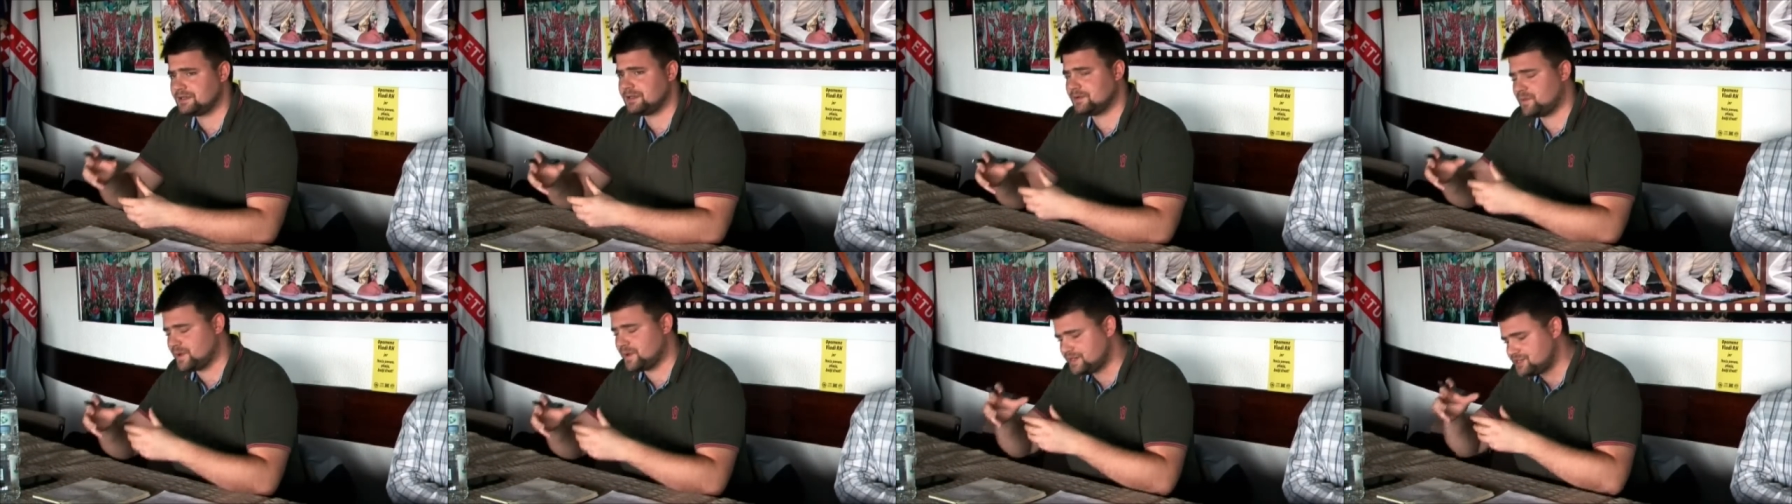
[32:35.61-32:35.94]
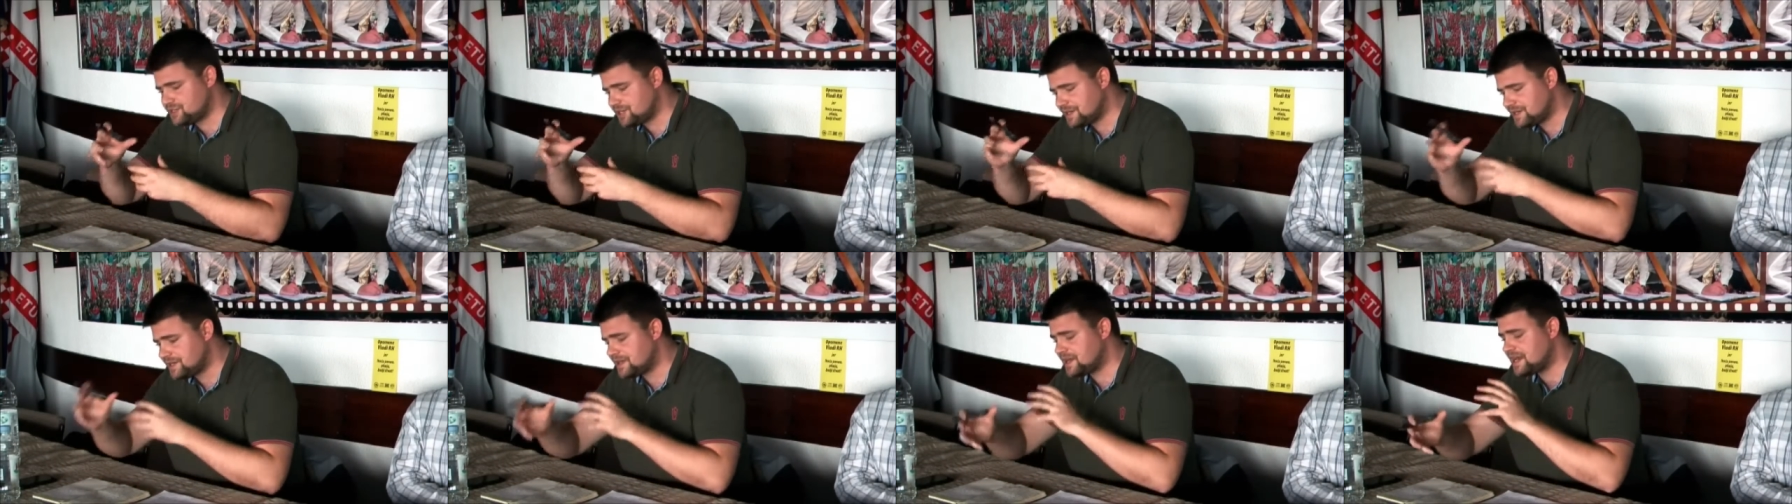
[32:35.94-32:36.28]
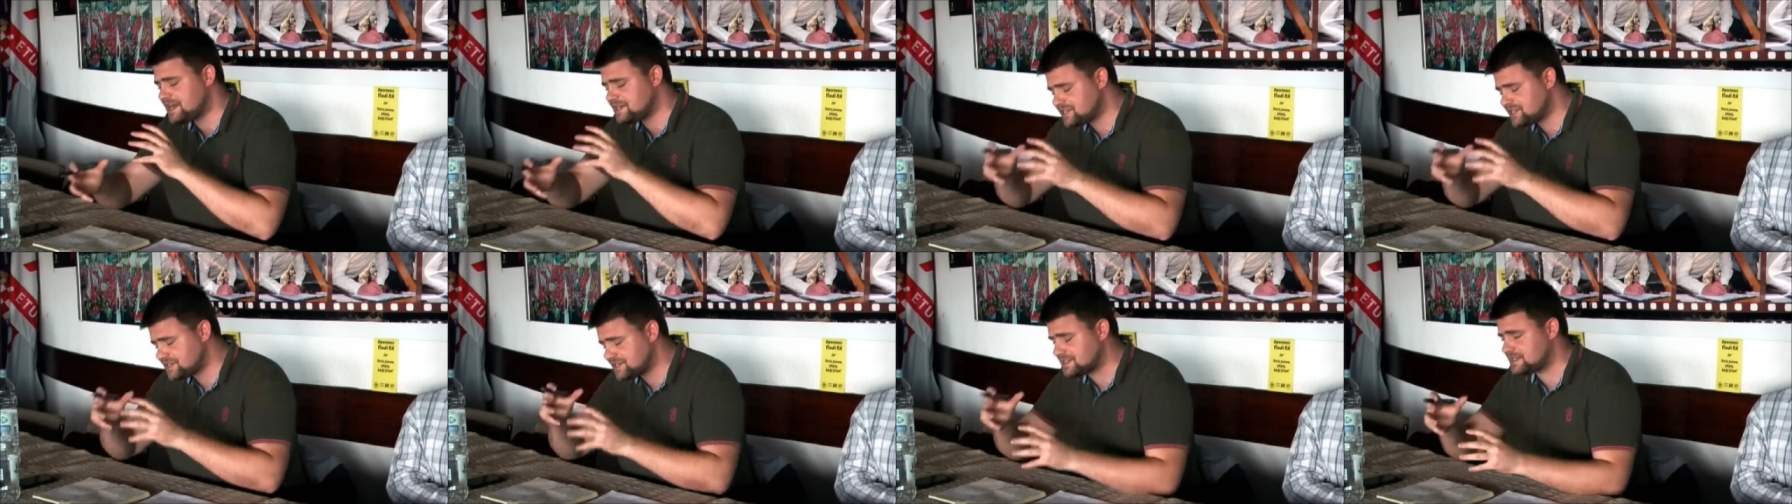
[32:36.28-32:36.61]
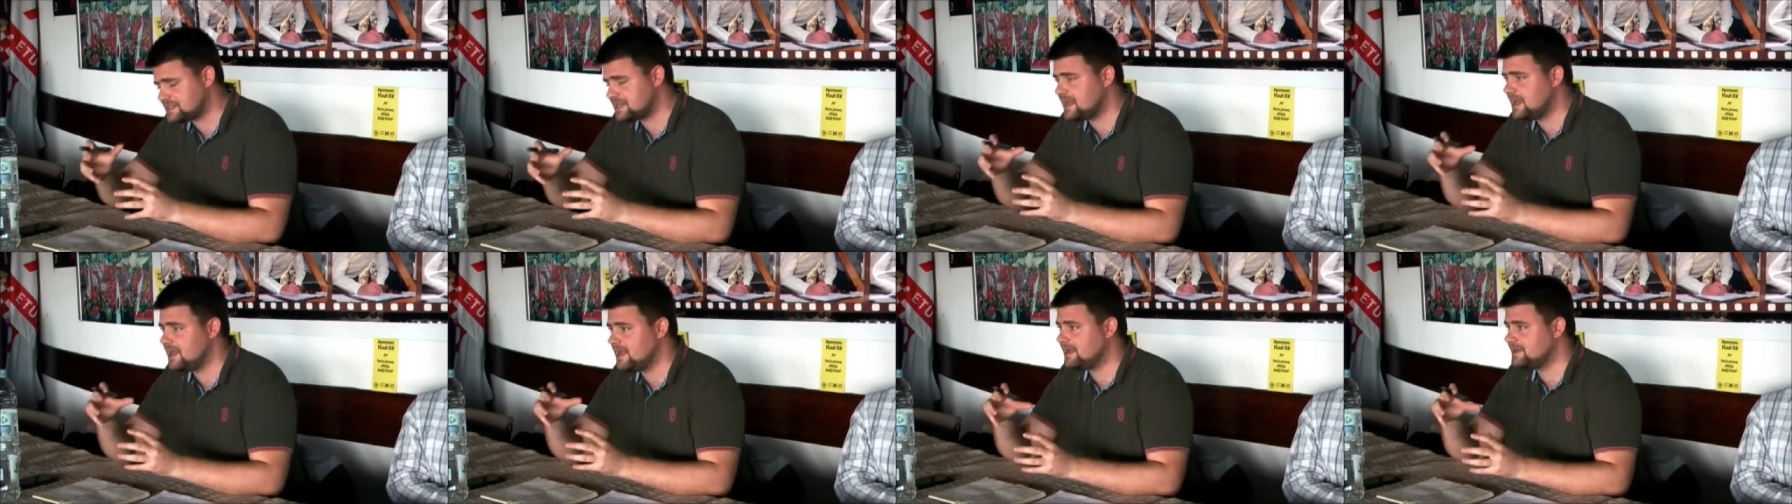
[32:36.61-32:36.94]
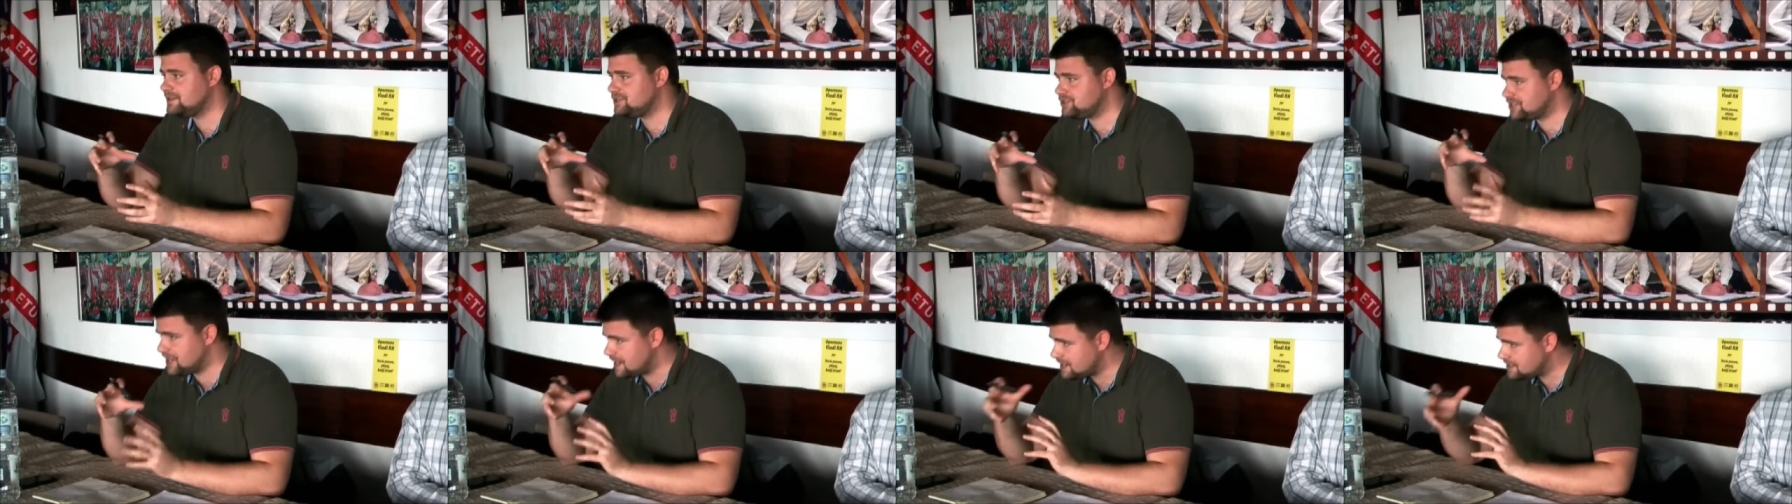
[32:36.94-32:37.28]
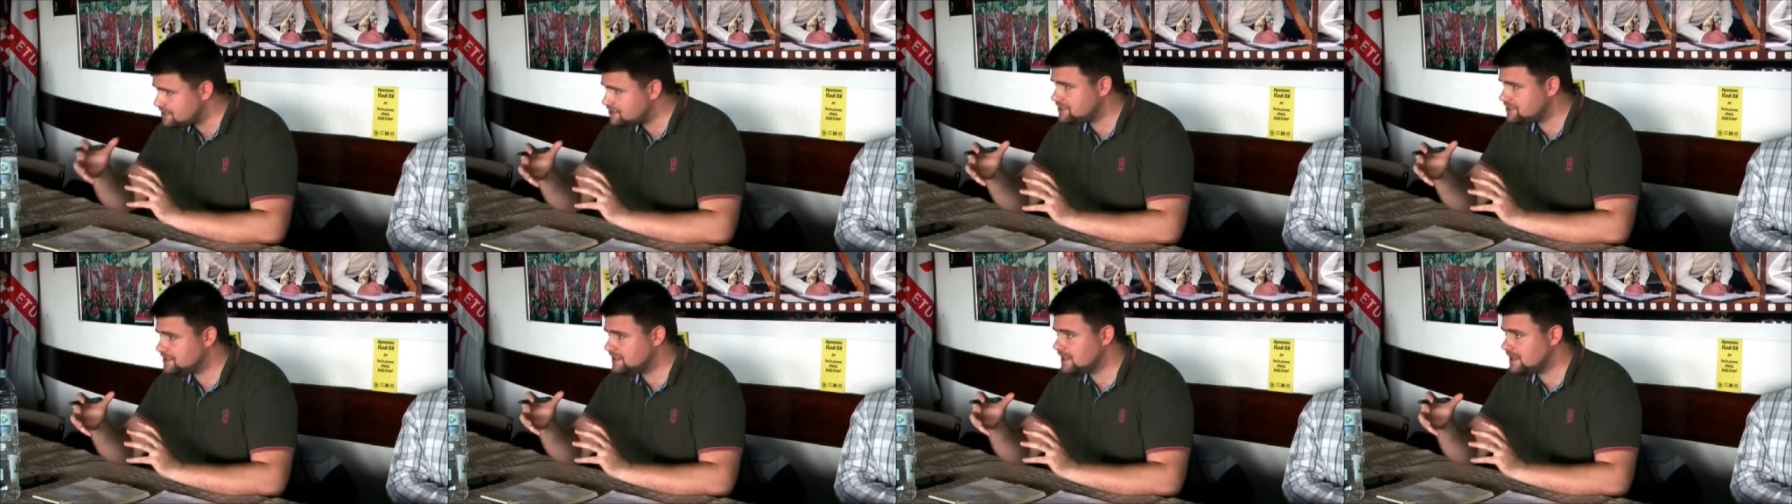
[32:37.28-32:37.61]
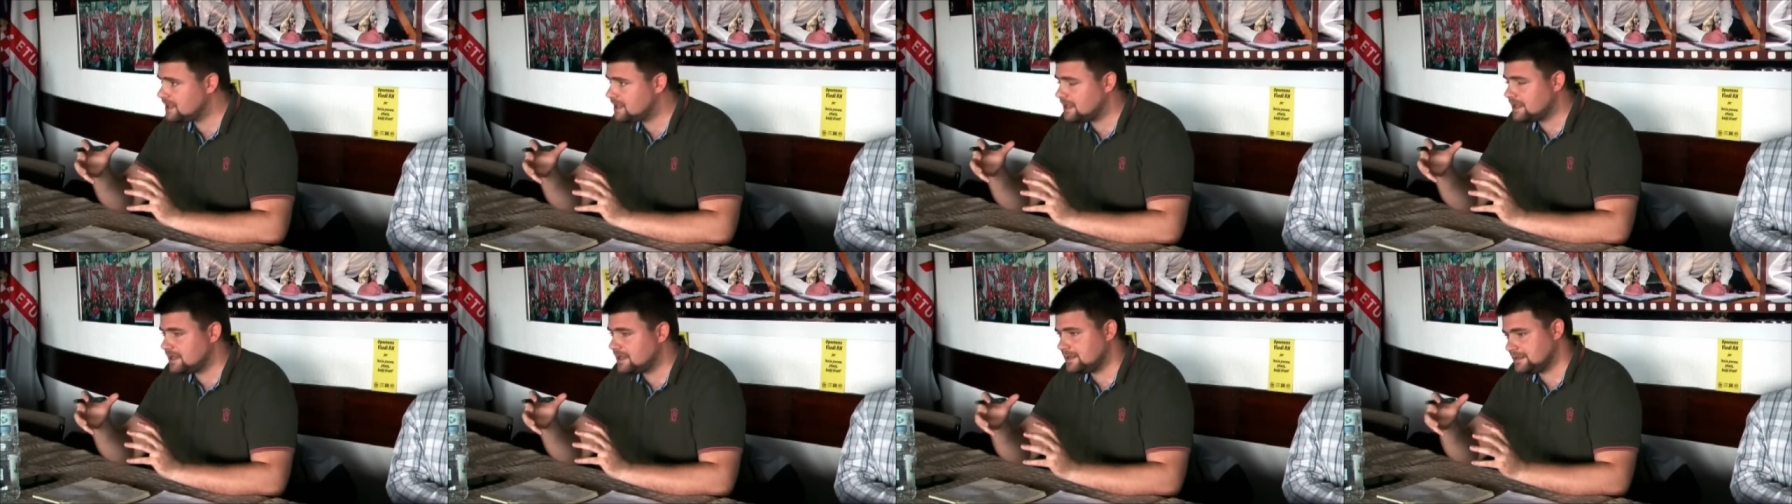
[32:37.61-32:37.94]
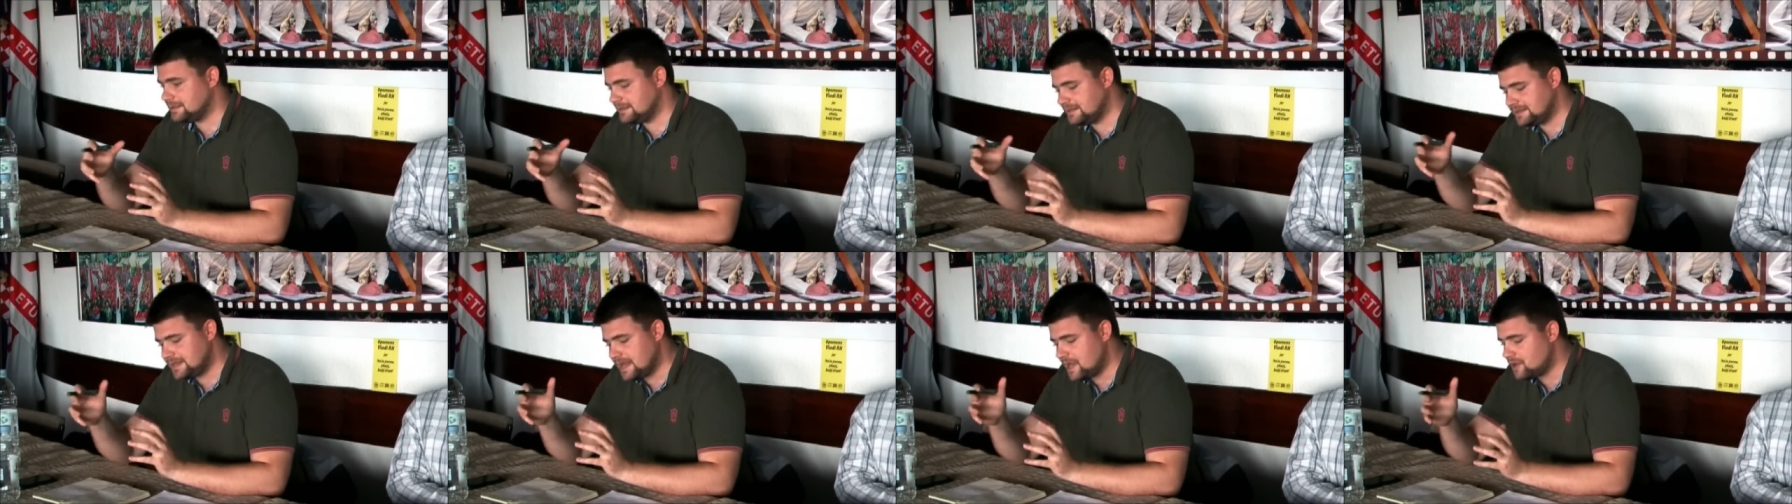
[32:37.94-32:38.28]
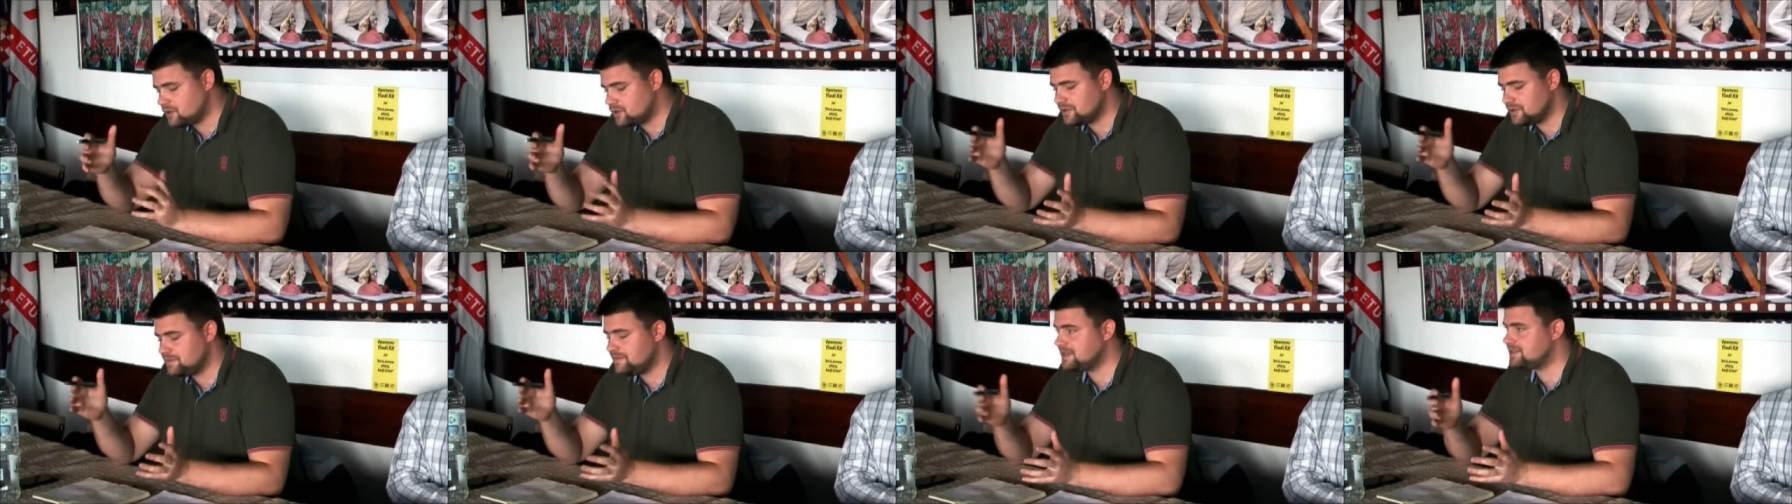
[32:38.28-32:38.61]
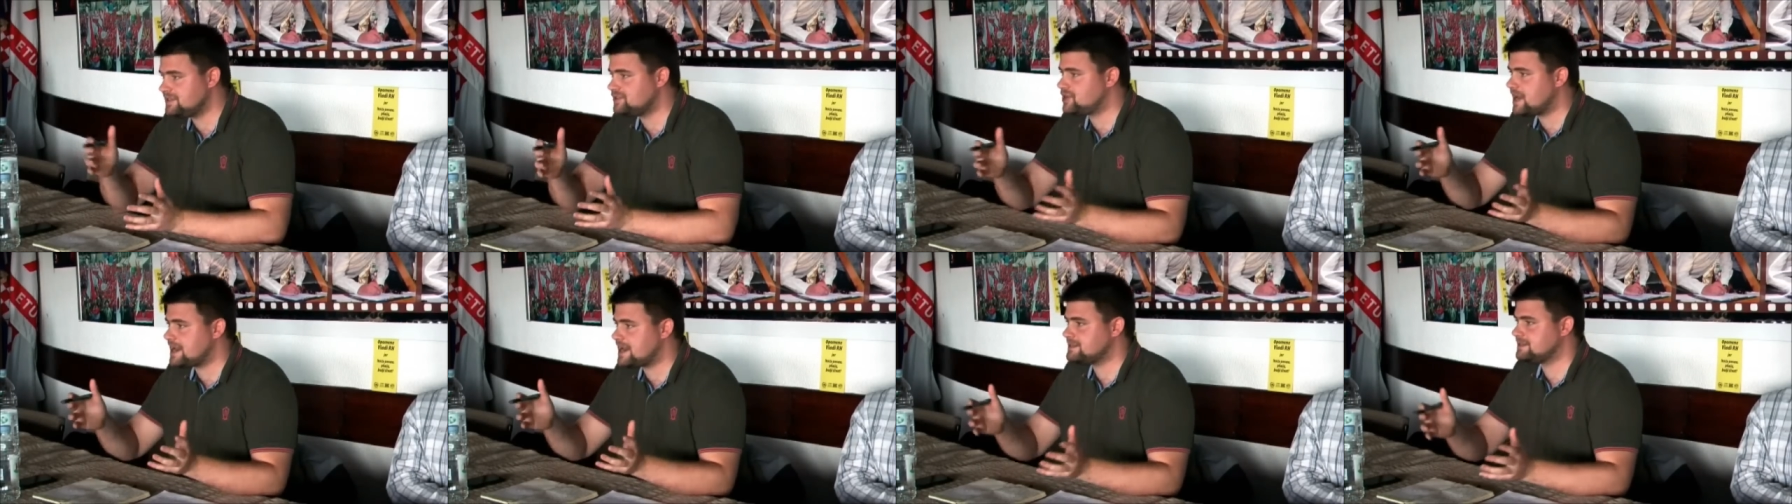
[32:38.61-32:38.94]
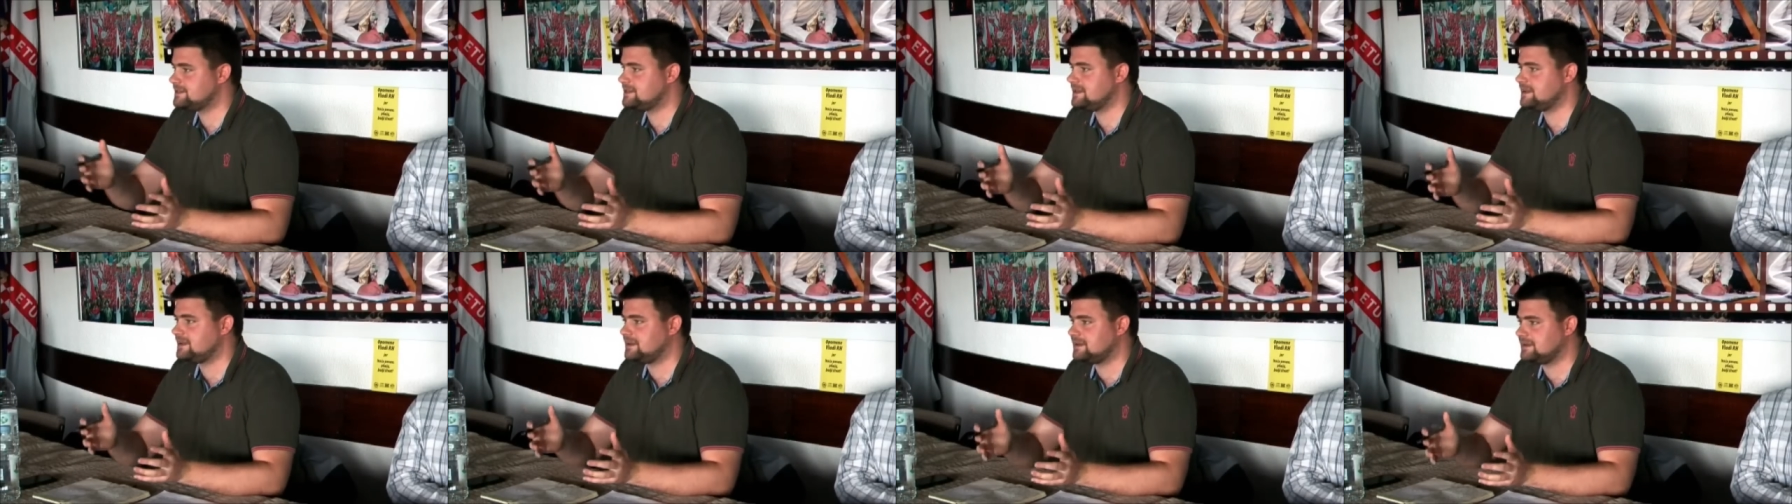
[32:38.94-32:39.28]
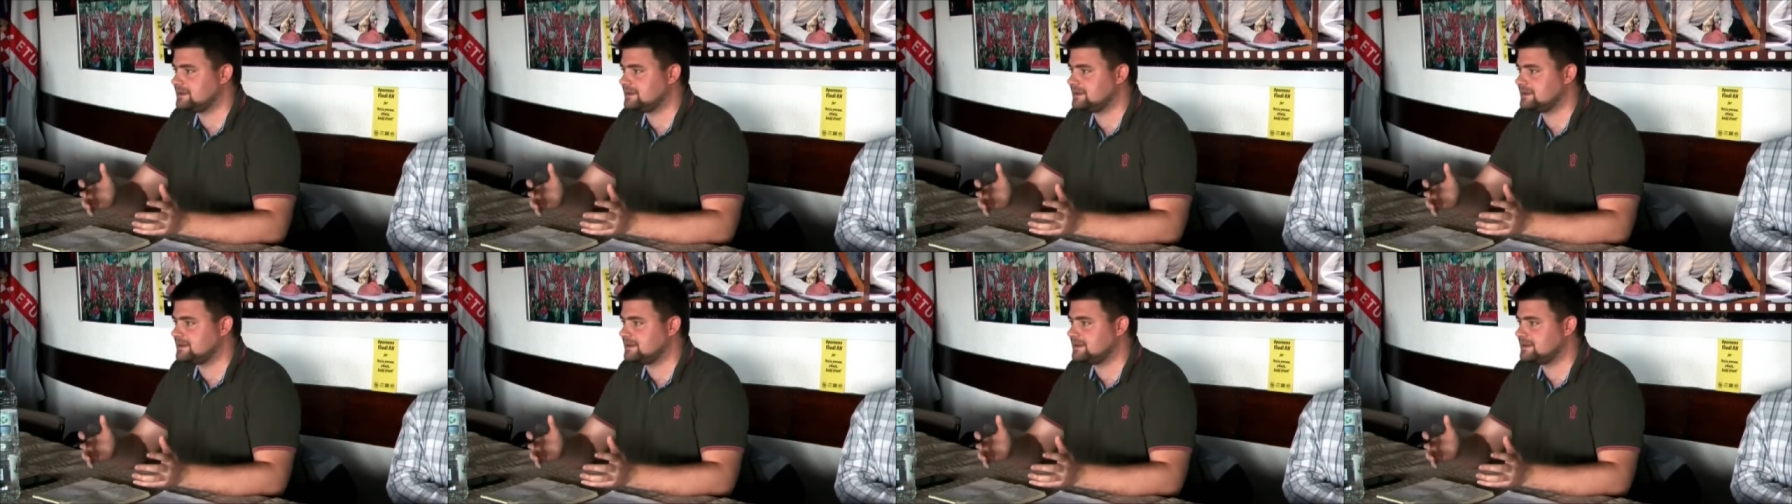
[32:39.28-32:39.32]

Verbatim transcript: when generations changed, there could be drastic